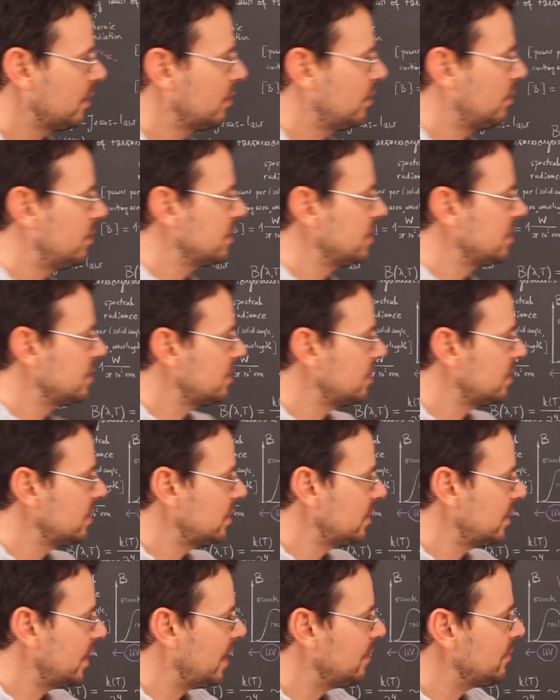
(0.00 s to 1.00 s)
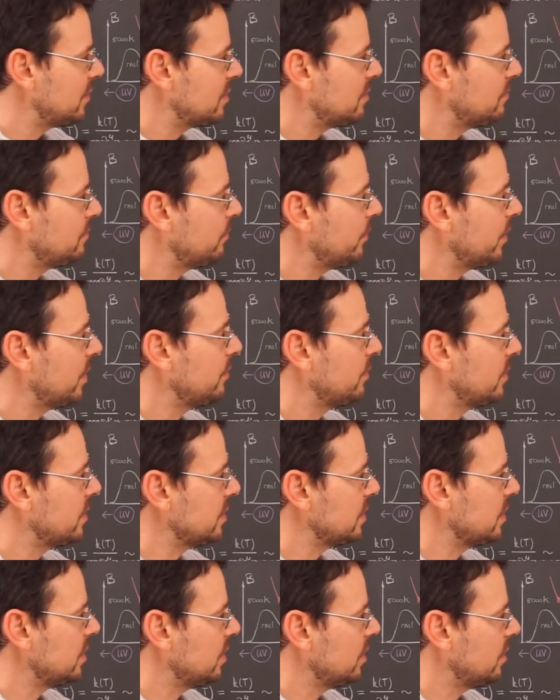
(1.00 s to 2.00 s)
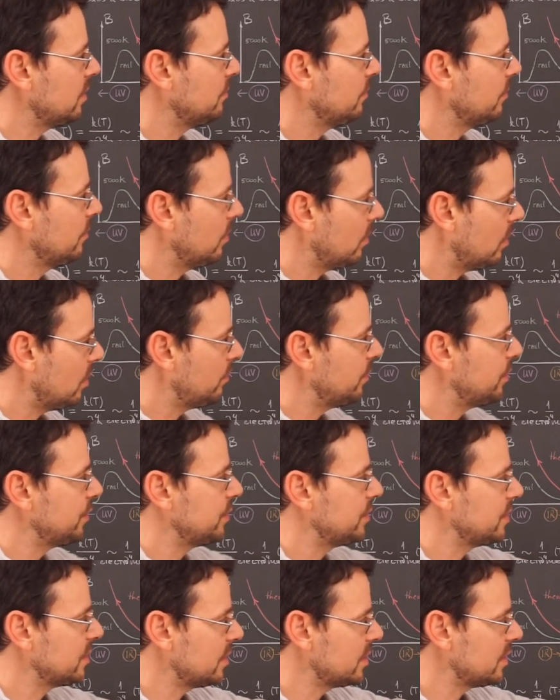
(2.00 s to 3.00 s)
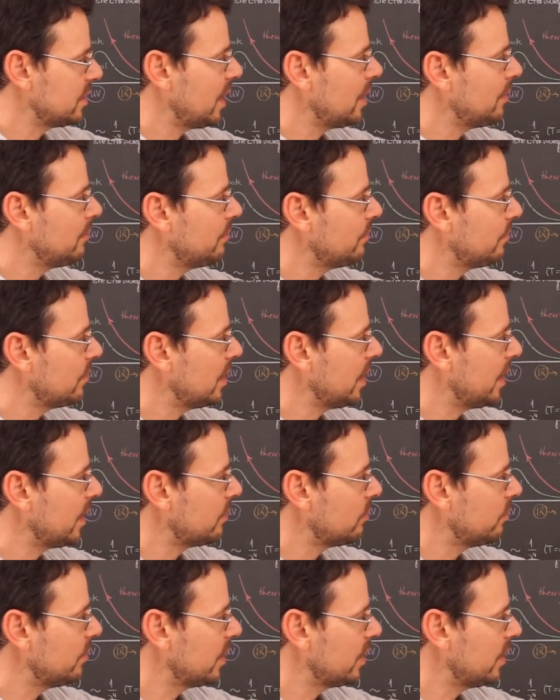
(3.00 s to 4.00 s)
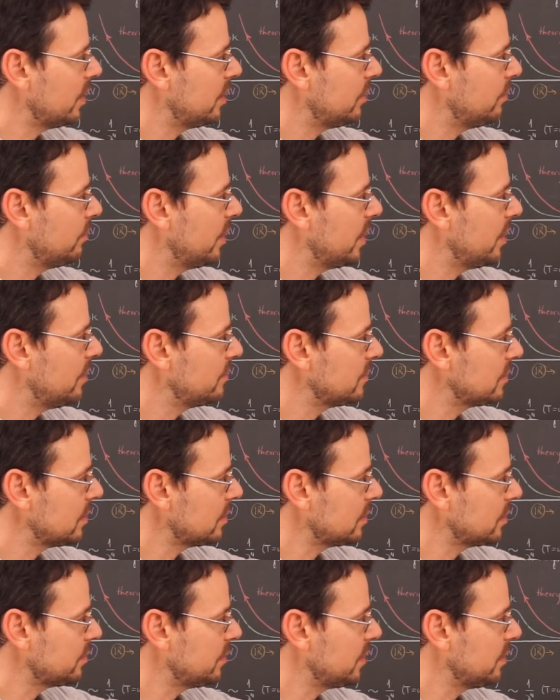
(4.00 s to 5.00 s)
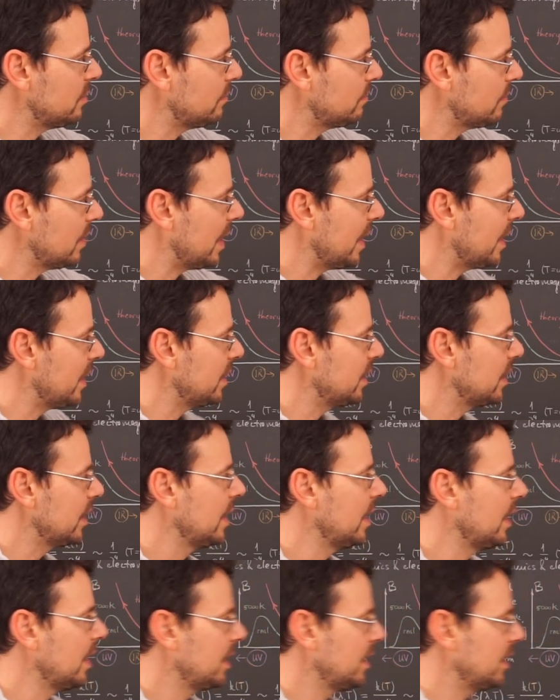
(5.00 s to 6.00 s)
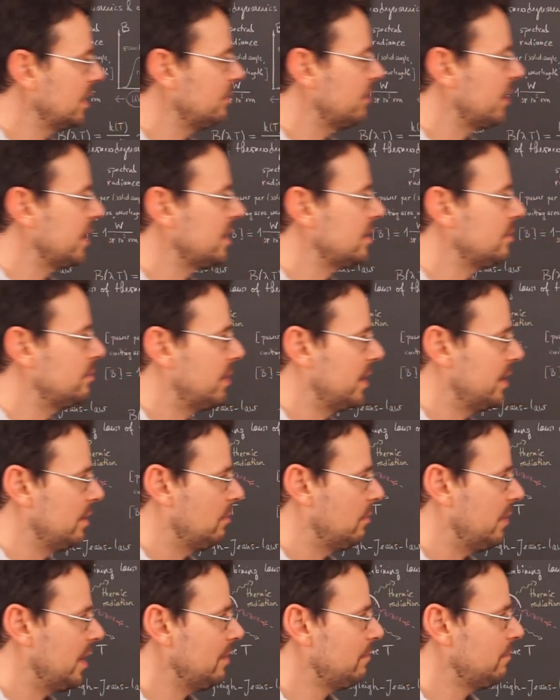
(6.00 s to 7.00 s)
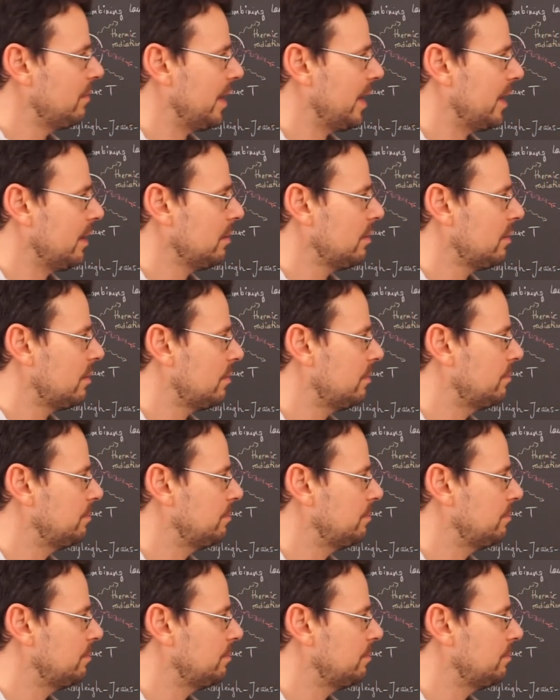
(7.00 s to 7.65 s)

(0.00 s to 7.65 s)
constant, times the frequency, or which is the same for electromagnetic waves, speed of light divided by the wavelength.